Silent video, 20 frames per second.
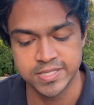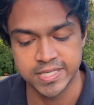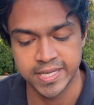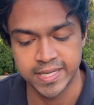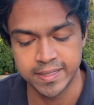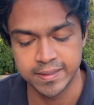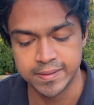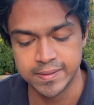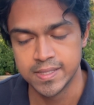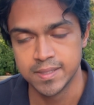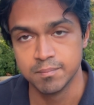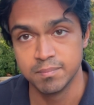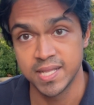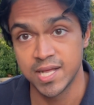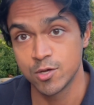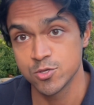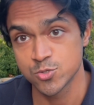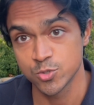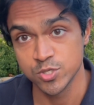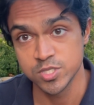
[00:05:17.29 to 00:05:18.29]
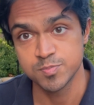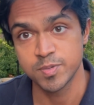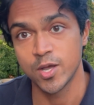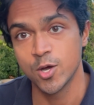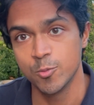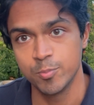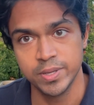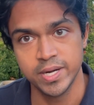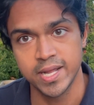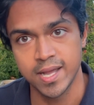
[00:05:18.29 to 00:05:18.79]
date. That was released by
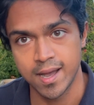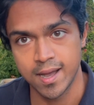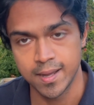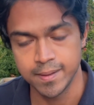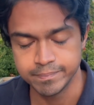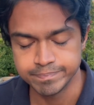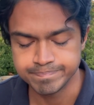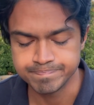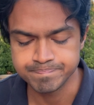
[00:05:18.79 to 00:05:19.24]
OpenAI.